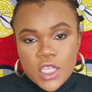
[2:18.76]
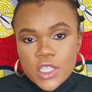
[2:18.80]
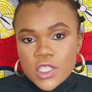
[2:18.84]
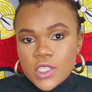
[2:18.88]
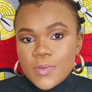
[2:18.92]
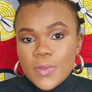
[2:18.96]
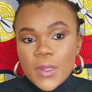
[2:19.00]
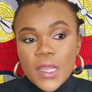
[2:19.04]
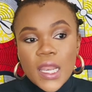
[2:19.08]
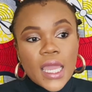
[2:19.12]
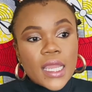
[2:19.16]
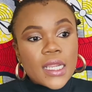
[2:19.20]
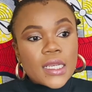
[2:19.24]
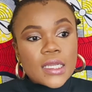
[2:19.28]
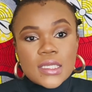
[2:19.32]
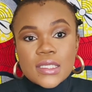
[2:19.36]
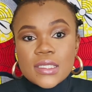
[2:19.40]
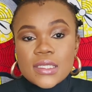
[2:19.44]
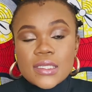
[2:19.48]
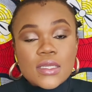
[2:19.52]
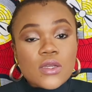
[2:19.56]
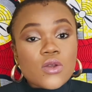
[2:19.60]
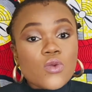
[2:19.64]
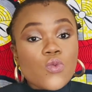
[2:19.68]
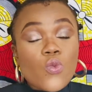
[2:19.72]
To be like,
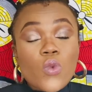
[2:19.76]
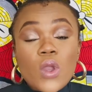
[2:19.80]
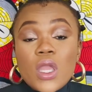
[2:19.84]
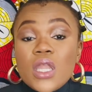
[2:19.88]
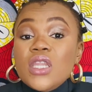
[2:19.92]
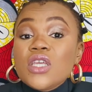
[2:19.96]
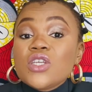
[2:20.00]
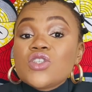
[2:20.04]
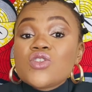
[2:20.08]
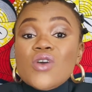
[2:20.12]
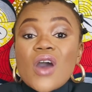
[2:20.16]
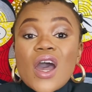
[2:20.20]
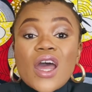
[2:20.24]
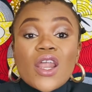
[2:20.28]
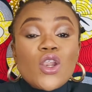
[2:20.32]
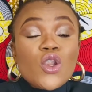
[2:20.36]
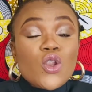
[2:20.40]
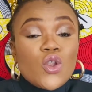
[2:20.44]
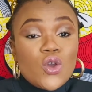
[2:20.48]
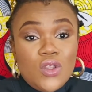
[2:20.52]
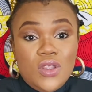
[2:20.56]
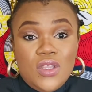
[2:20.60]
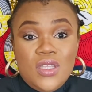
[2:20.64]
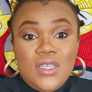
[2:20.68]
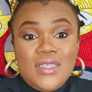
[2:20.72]
listen, we need to
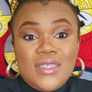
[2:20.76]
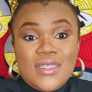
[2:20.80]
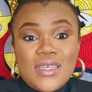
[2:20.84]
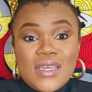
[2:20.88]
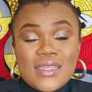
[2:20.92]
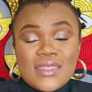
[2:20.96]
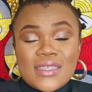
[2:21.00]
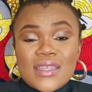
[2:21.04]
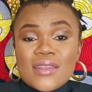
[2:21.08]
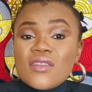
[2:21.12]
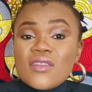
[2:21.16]
unlearn these things.